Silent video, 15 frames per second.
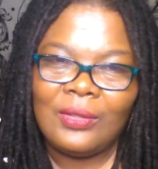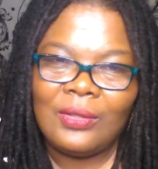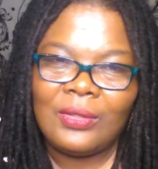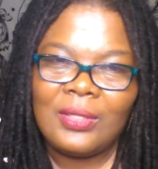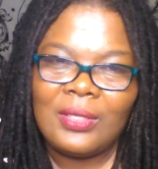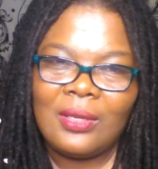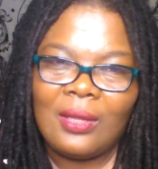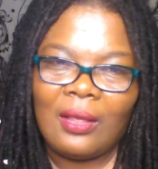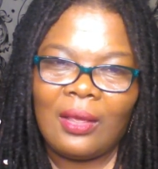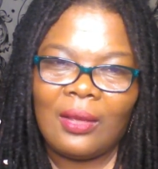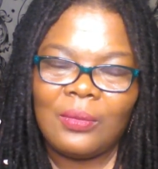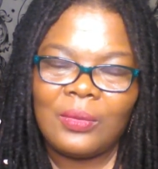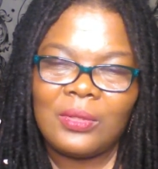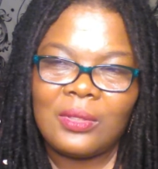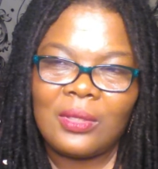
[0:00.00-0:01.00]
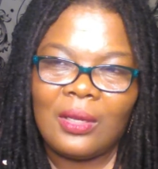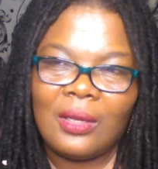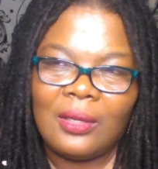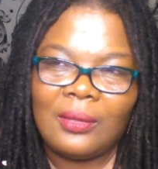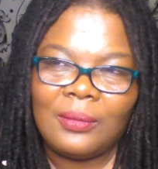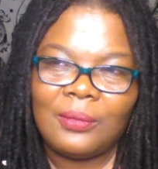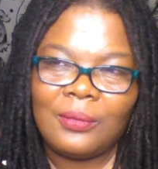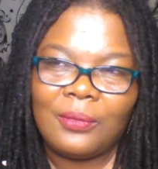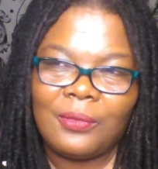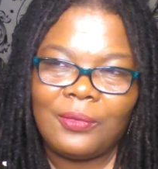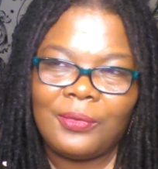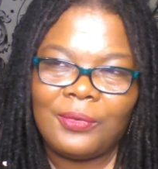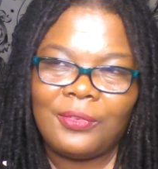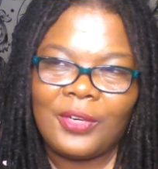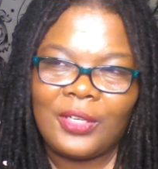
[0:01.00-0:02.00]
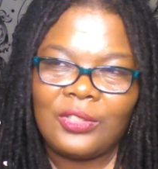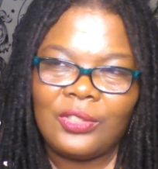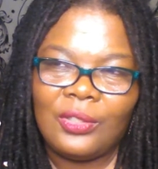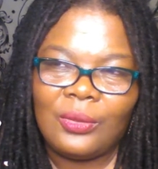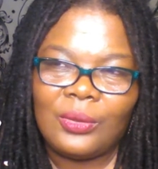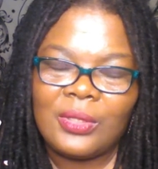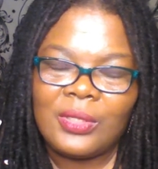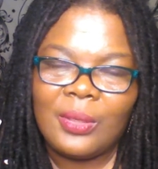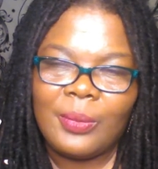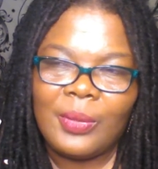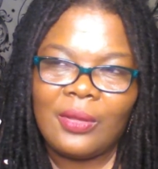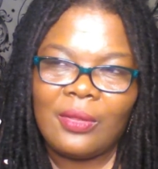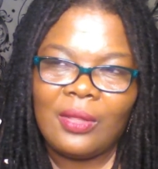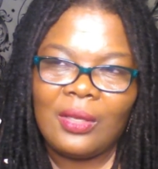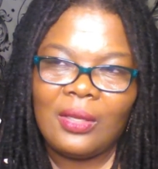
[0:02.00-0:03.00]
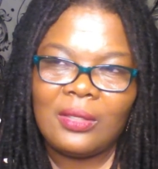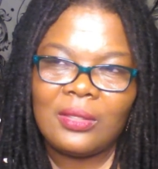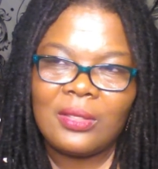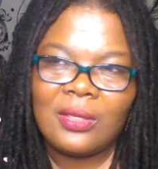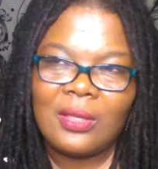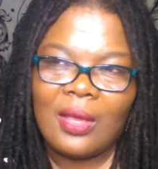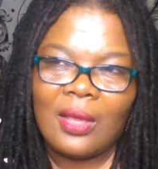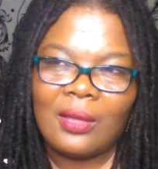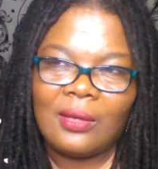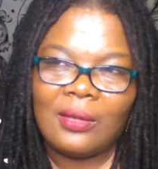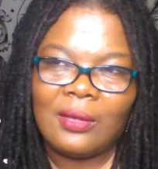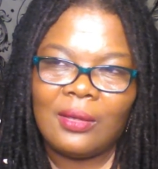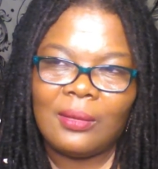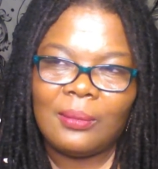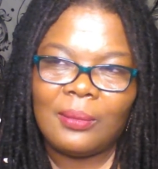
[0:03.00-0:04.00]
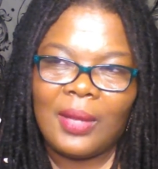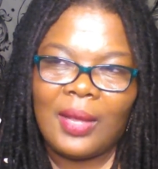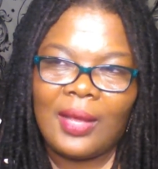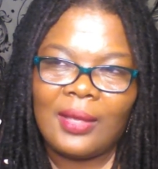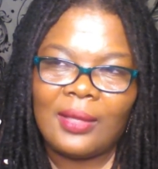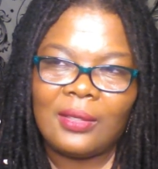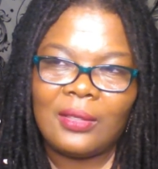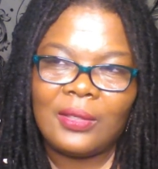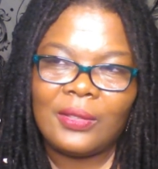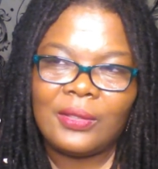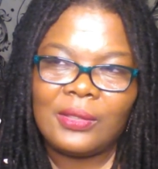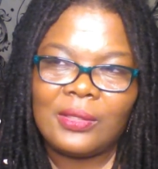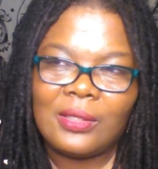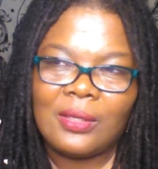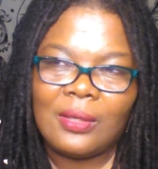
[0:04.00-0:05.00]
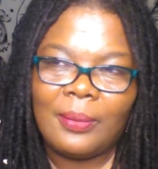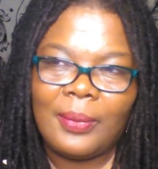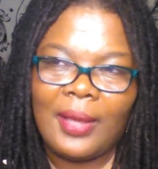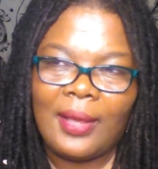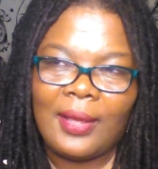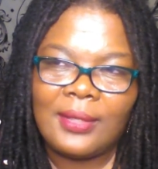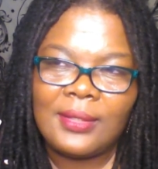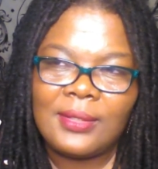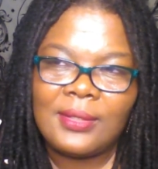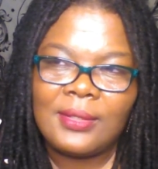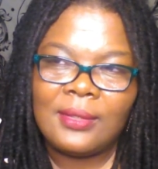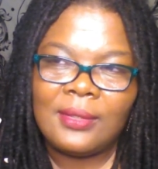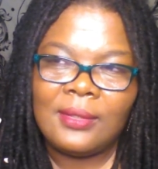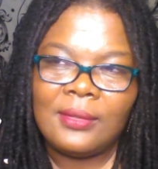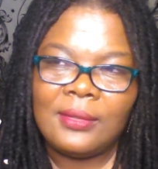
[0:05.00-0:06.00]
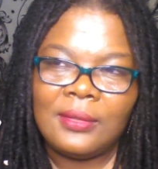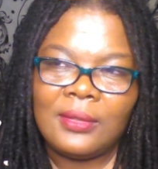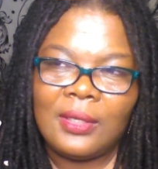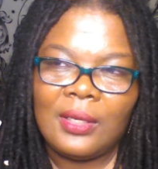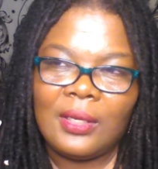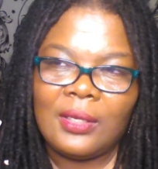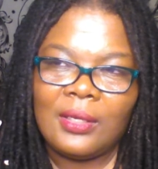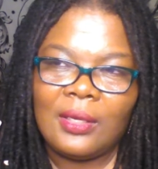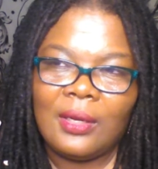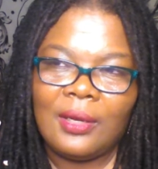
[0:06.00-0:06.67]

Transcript: Today I was refreshing on some of the things that I had learned in the past. And,